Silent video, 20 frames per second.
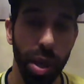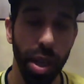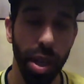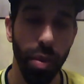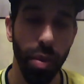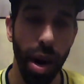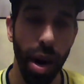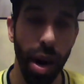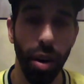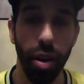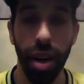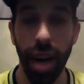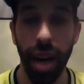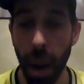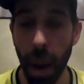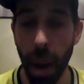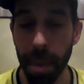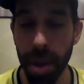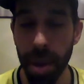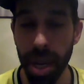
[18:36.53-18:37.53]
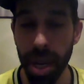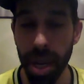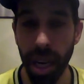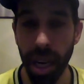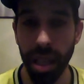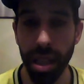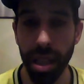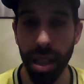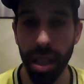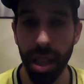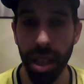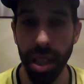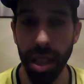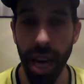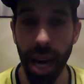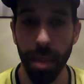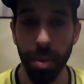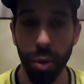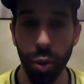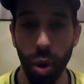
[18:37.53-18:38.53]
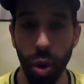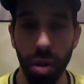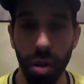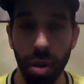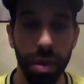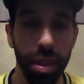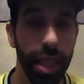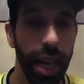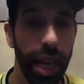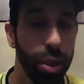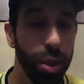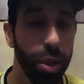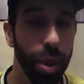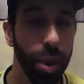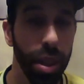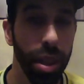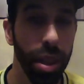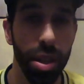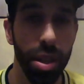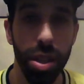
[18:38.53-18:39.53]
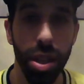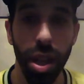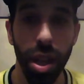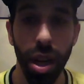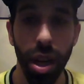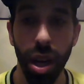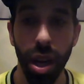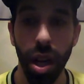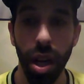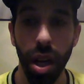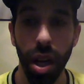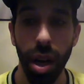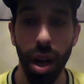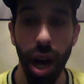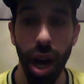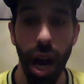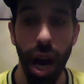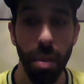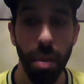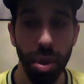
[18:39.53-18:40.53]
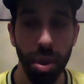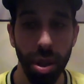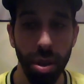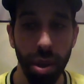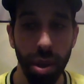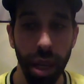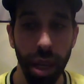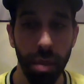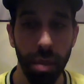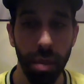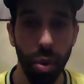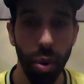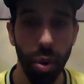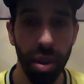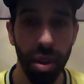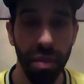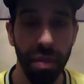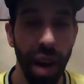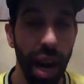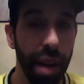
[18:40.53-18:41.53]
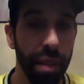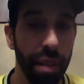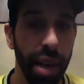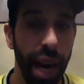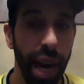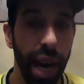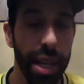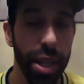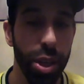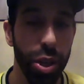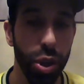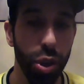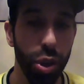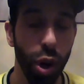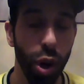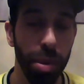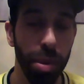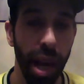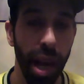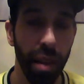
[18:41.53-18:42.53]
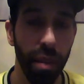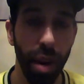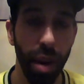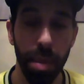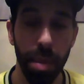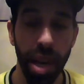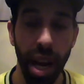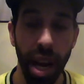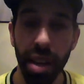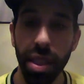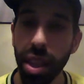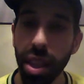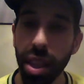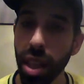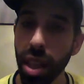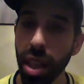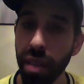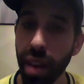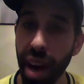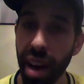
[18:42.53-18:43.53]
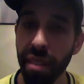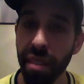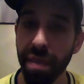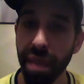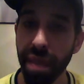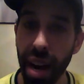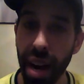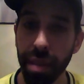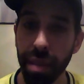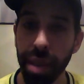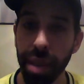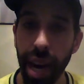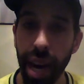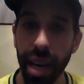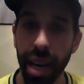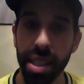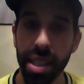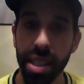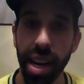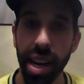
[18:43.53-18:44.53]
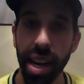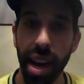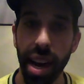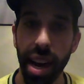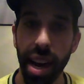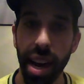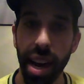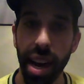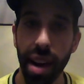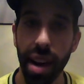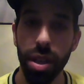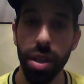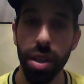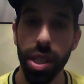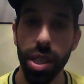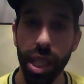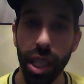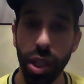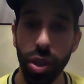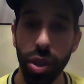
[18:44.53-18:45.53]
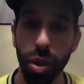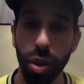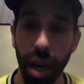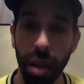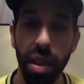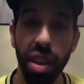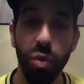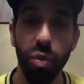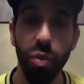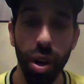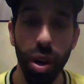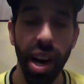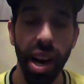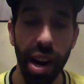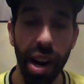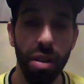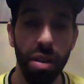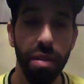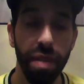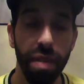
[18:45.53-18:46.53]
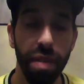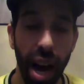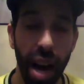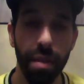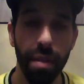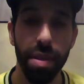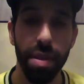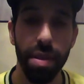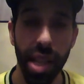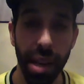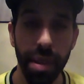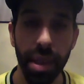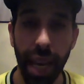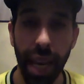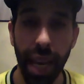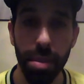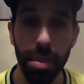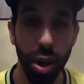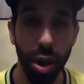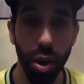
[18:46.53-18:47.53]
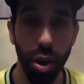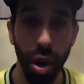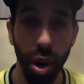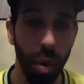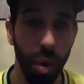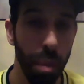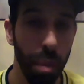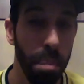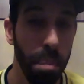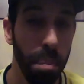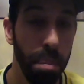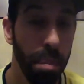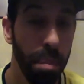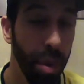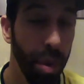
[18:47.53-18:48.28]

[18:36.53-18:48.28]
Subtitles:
Week in Rec, or not being in the top 12, or not doing this. How about you get more than 5 guys to show up to? I think they've had 5 guys at every single game. They've went Iron 5 7 games in a row.